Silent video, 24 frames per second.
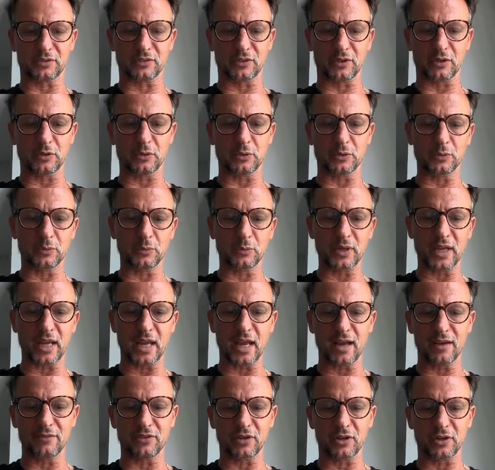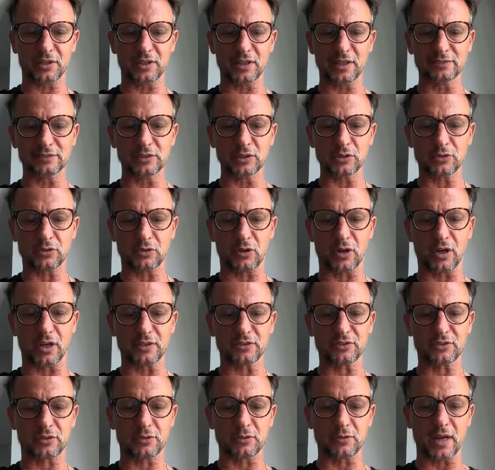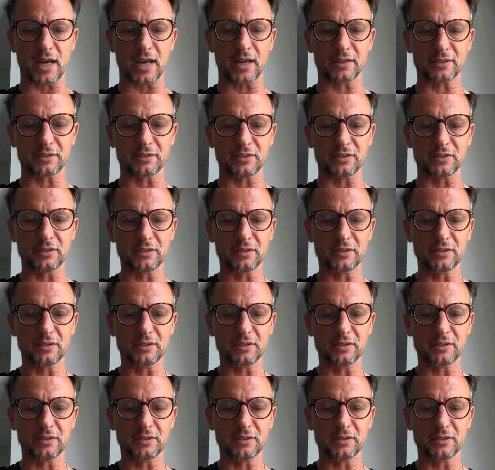So we have our yellow cross correct,